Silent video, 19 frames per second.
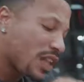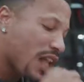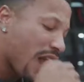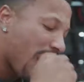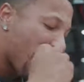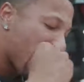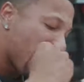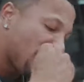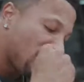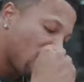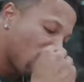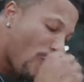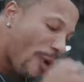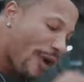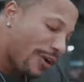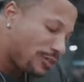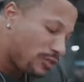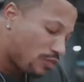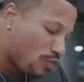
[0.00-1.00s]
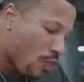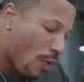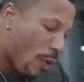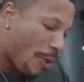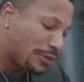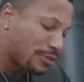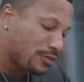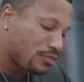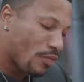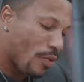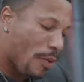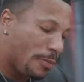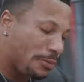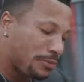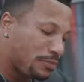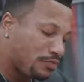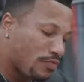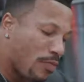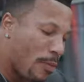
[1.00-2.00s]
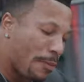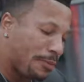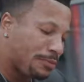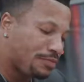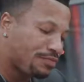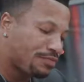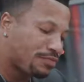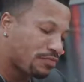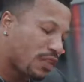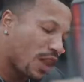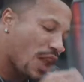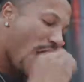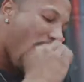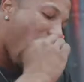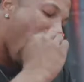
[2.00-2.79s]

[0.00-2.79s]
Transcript: the body and give it something to actually burn before